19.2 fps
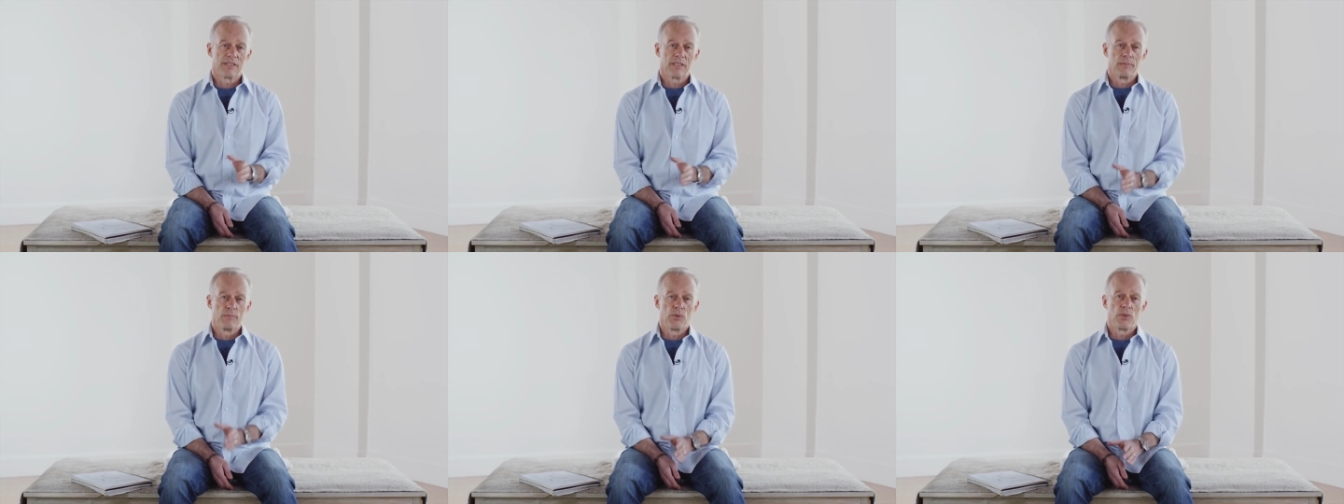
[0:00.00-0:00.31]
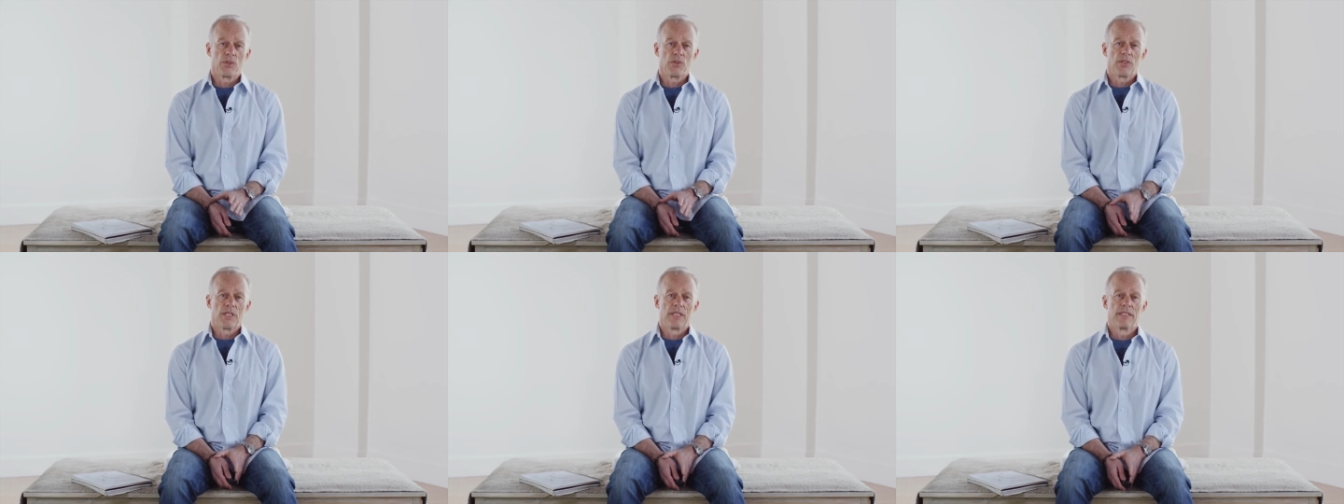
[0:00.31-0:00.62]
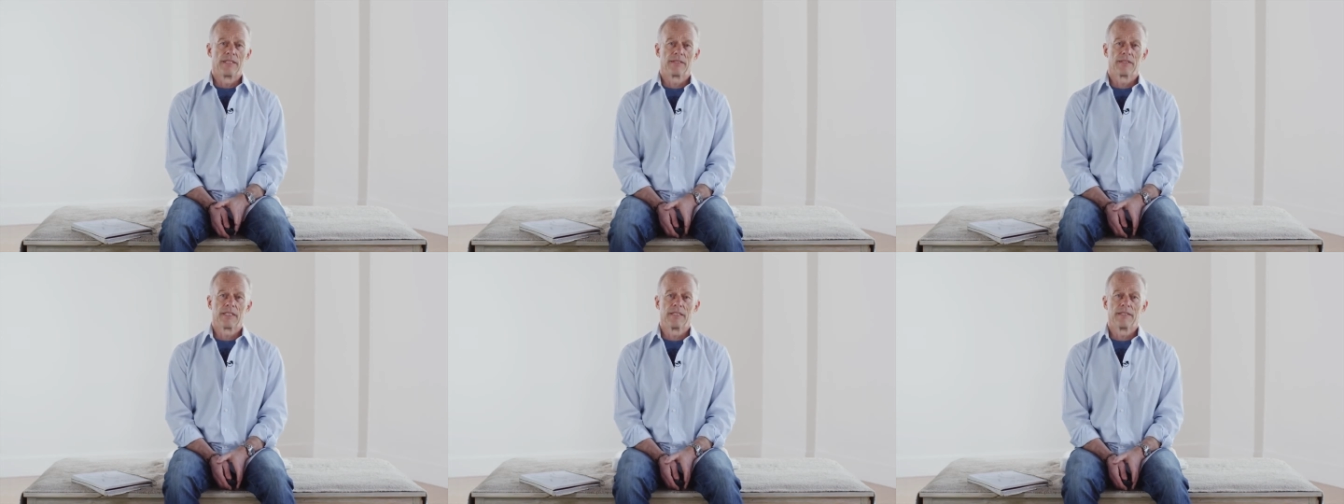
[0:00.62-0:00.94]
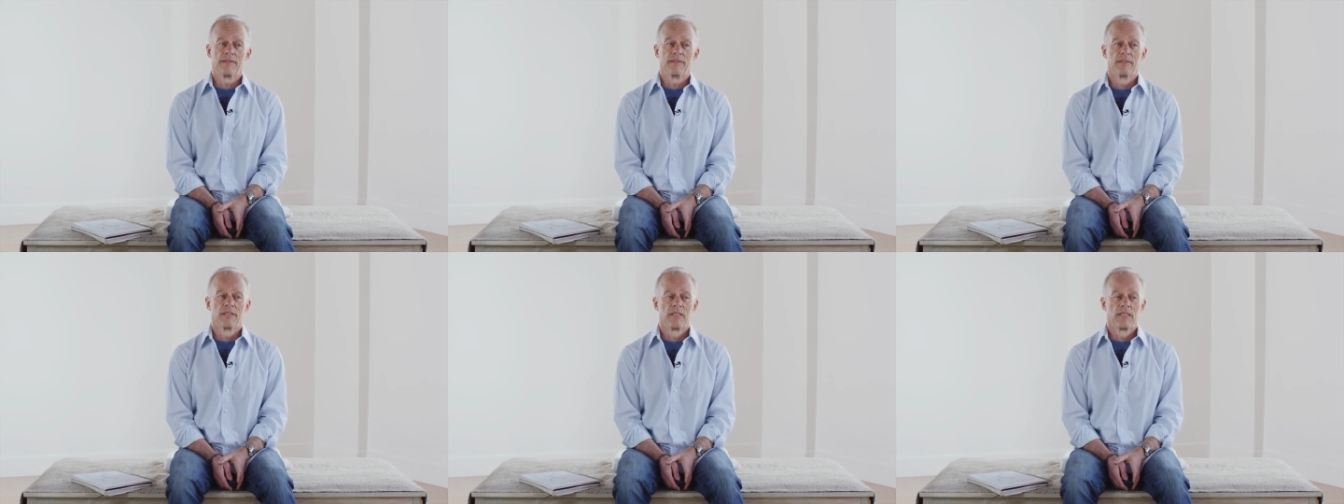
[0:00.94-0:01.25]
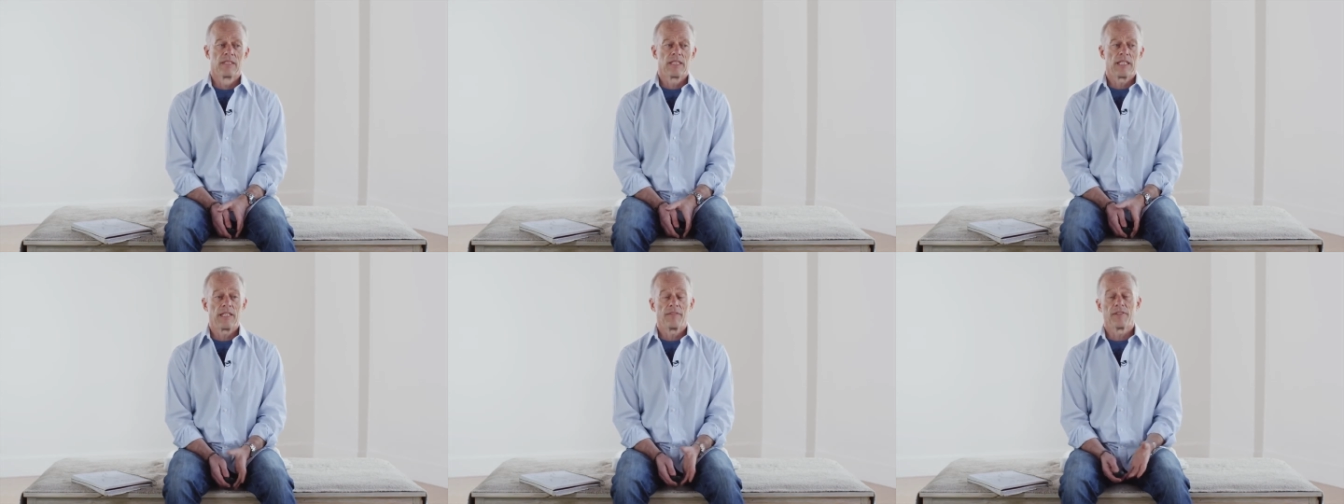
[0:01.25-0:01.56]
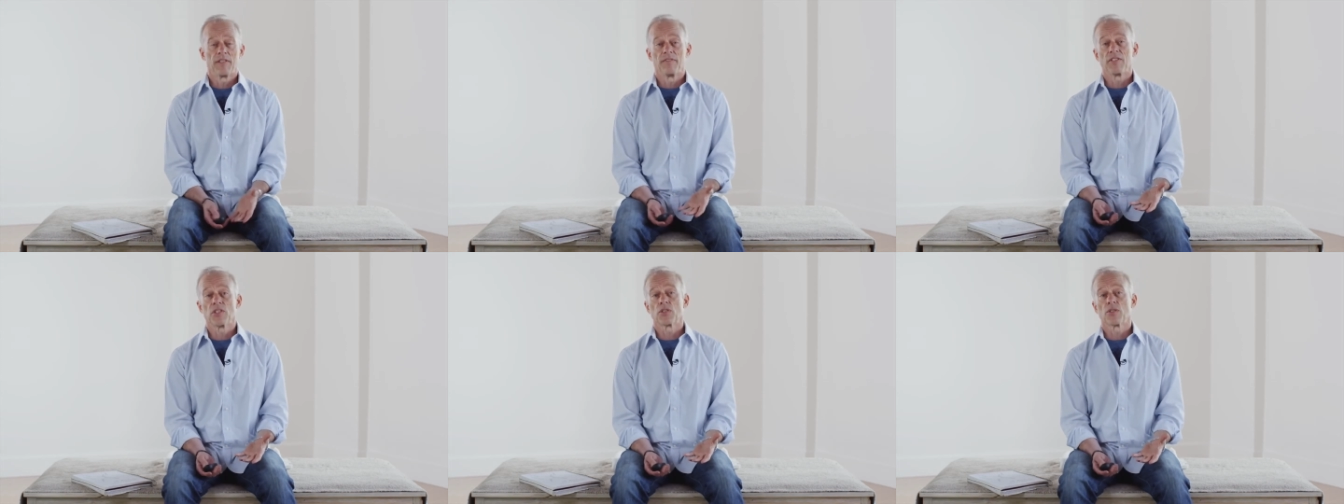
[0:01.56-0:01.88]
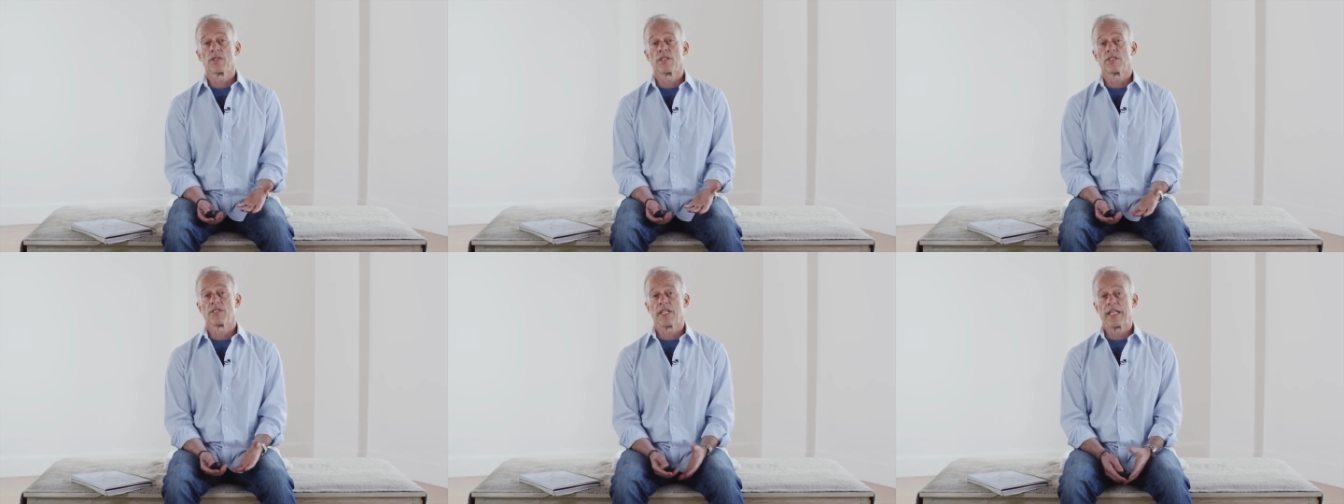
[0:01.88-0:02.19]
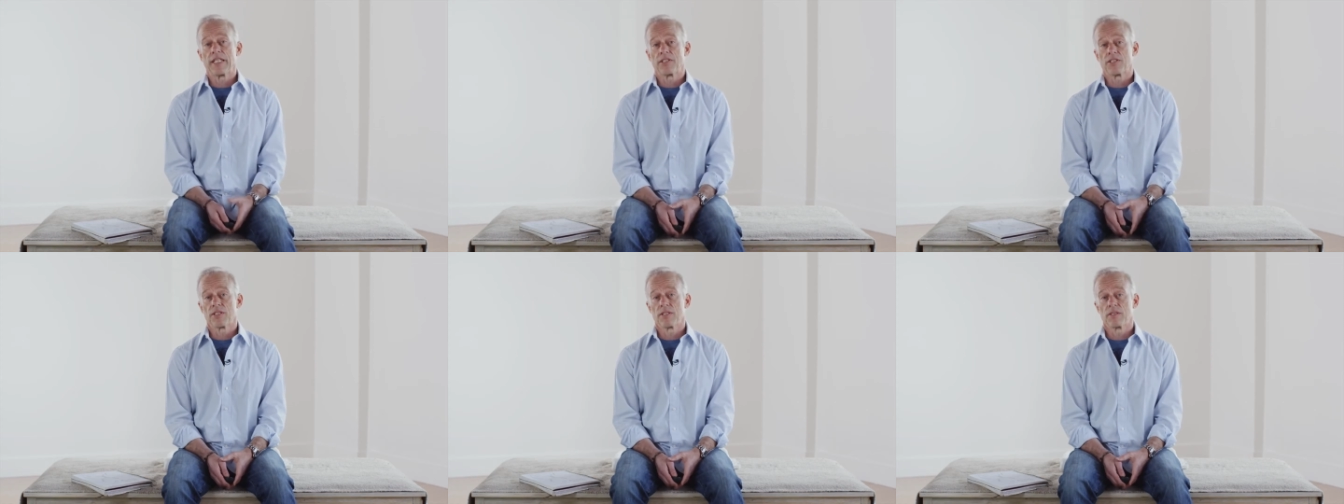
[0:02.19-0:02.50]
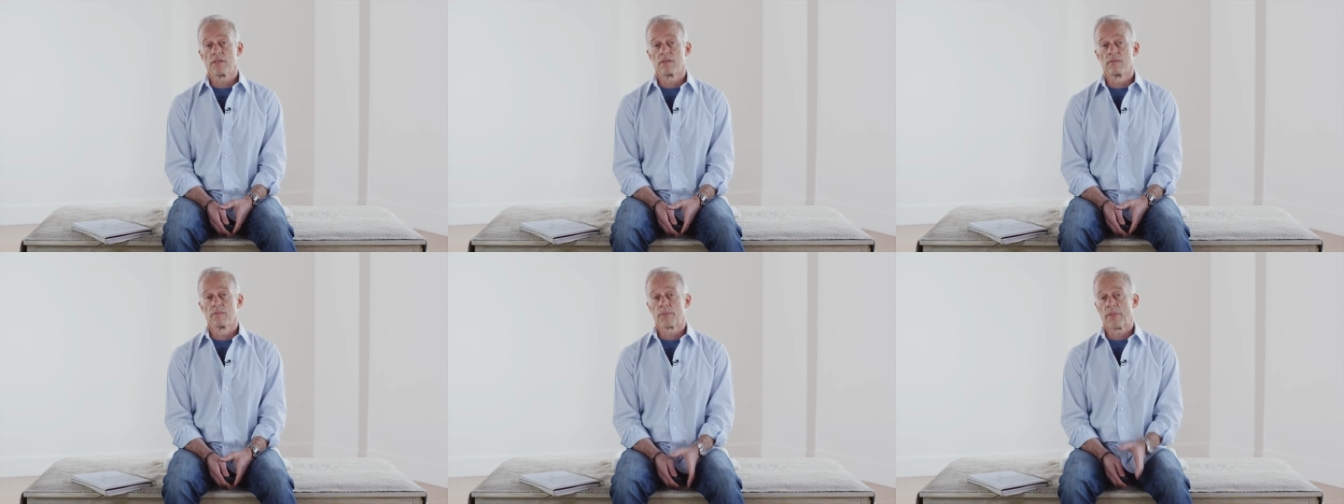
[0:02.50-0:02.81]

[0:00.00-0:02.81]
and mudras and even visualization.